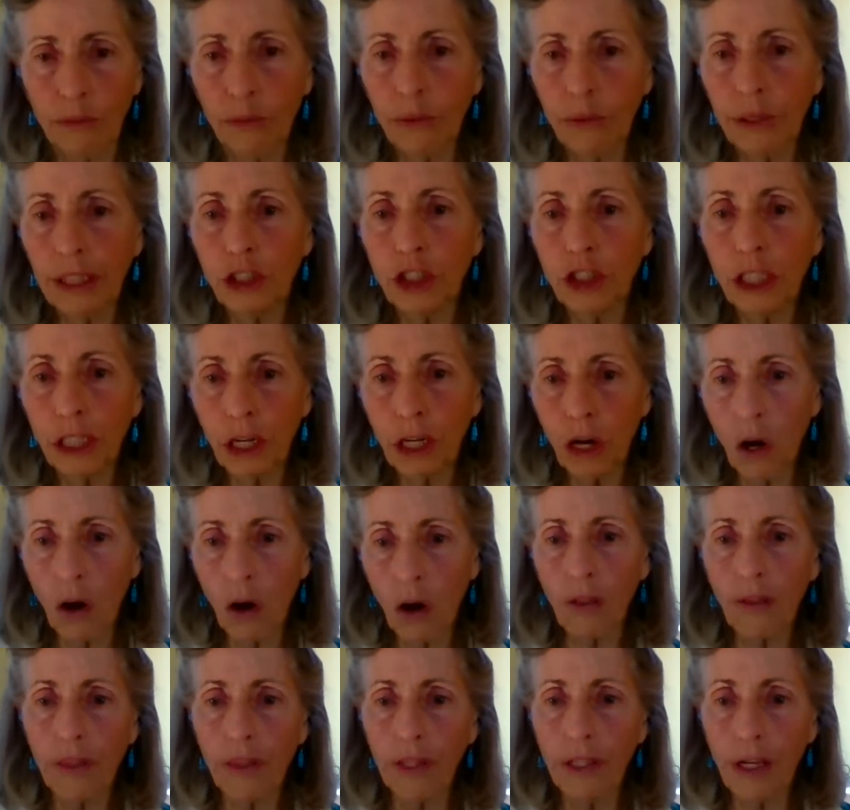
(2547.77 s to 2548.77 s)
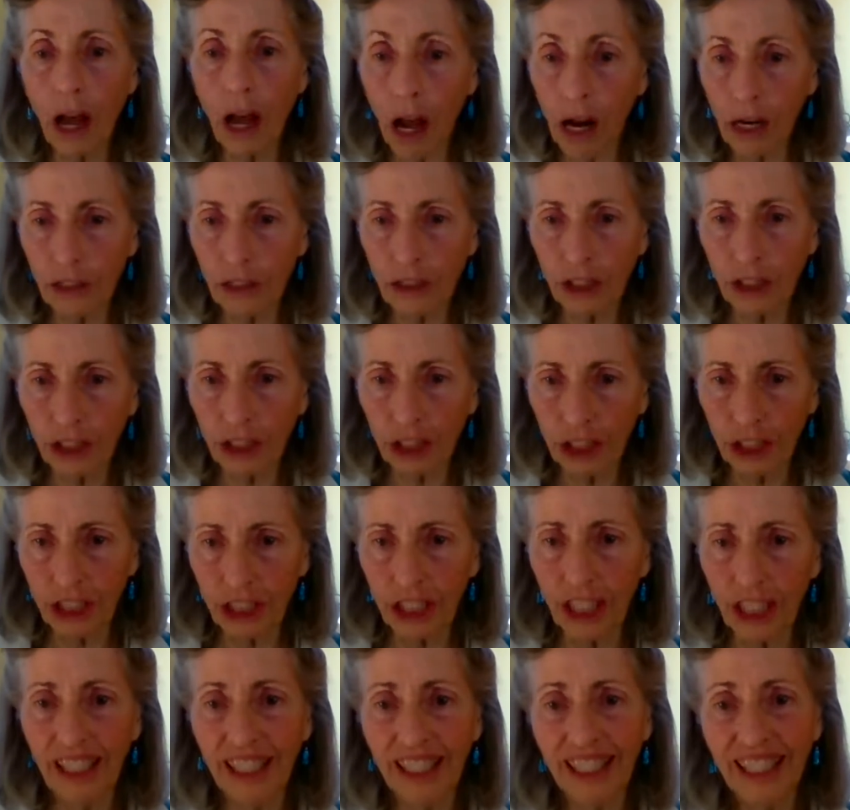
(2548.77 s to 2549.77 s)
reaching all the
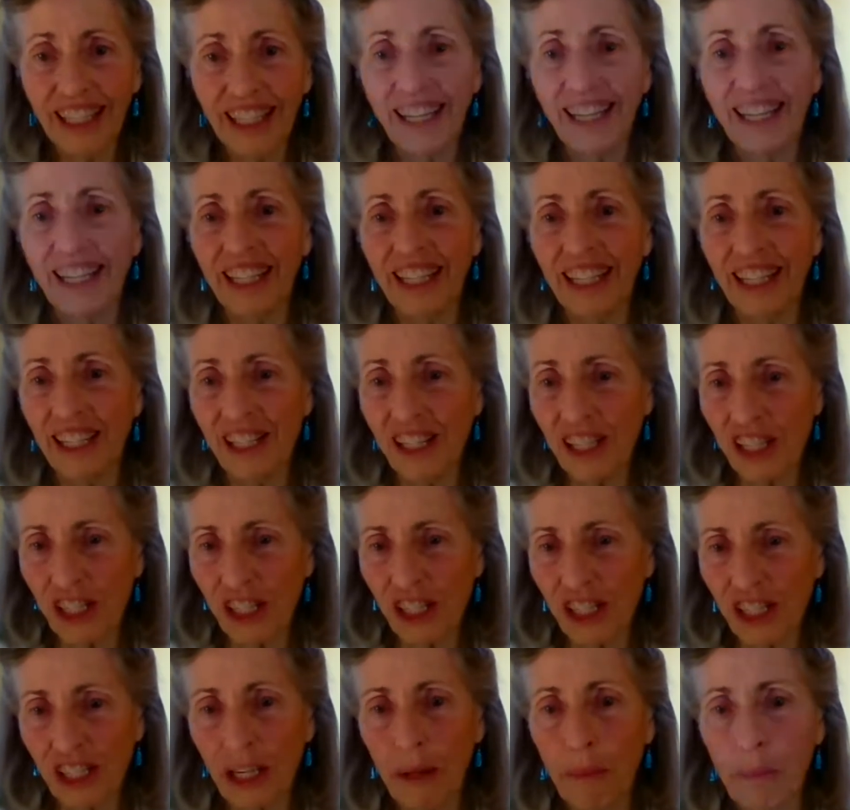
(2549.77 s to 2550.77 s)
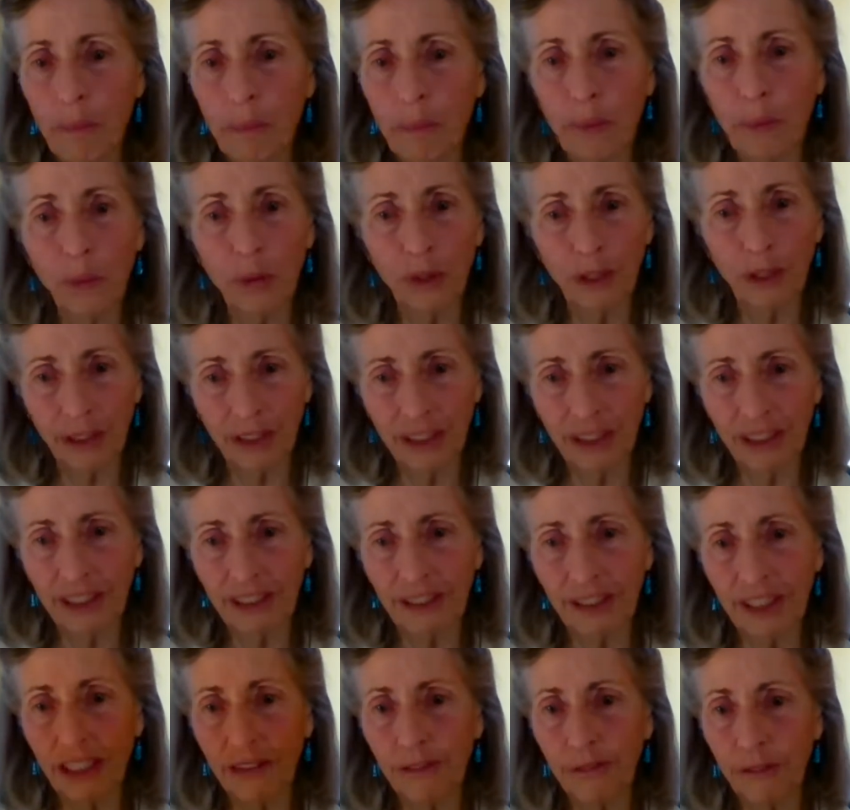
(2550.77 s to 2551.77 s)
doctors is
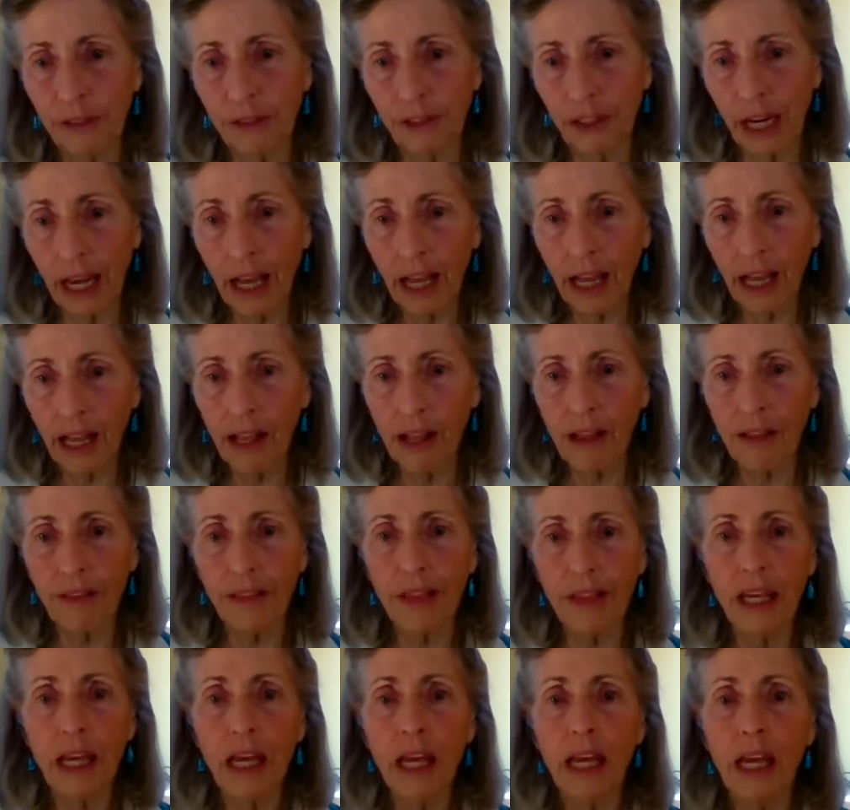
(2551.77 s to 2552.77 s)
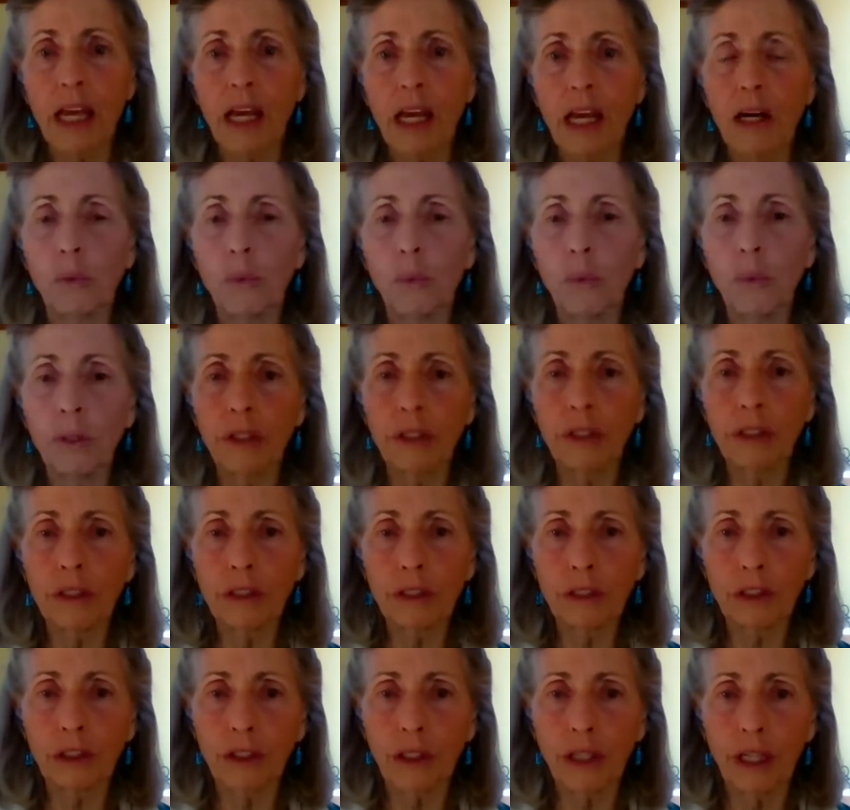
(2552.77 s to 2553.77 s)
important for health,
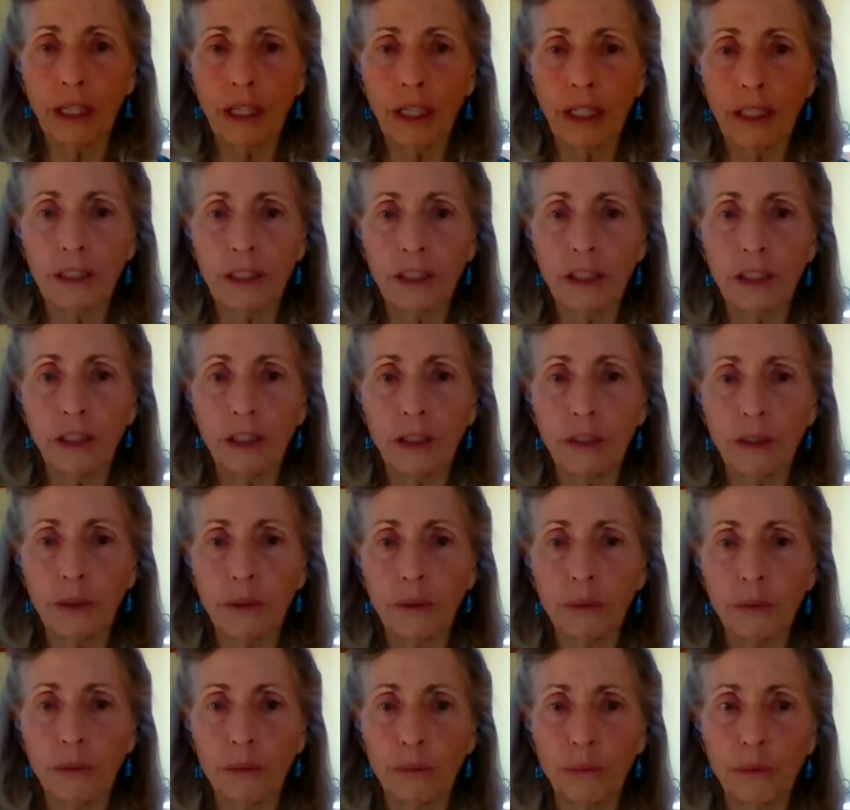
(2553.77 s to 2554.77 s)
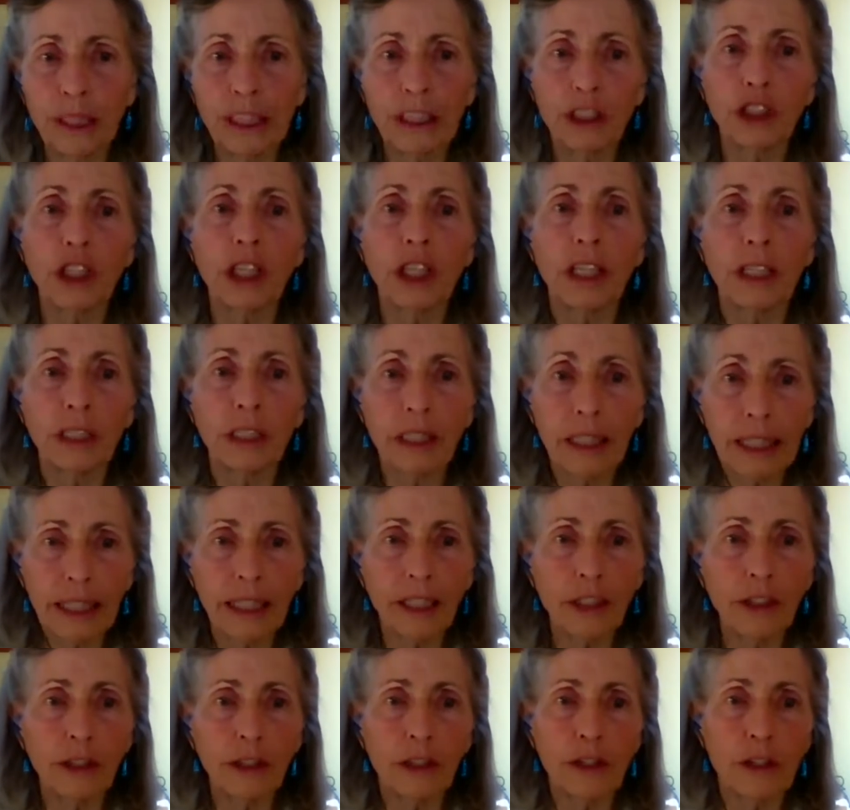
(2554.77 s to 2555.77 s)
we're trying to reach the
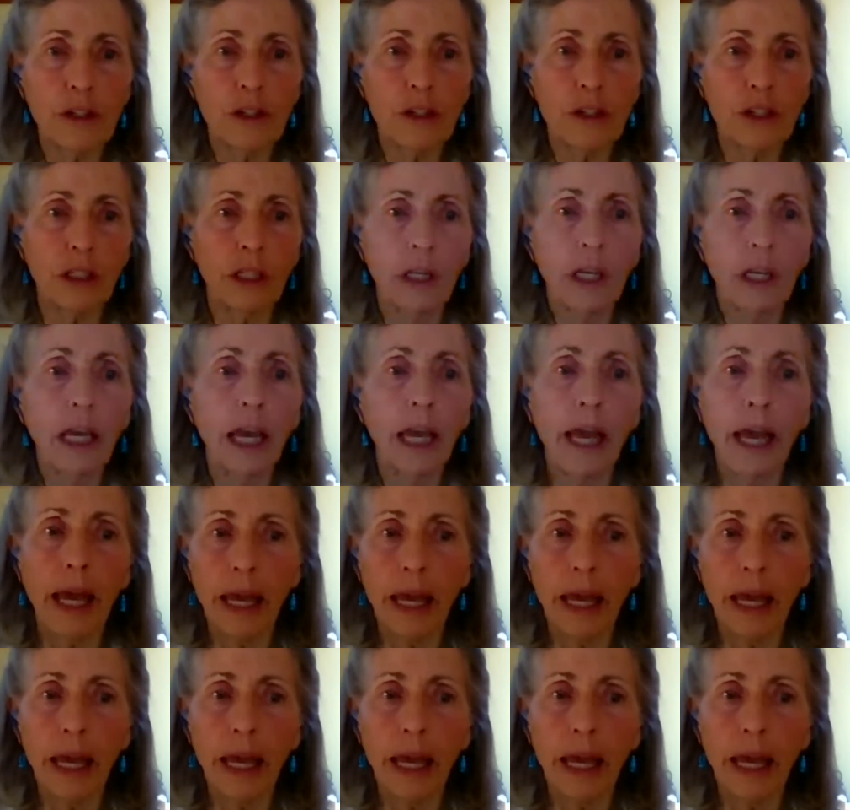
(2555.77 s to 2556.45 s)
leaders.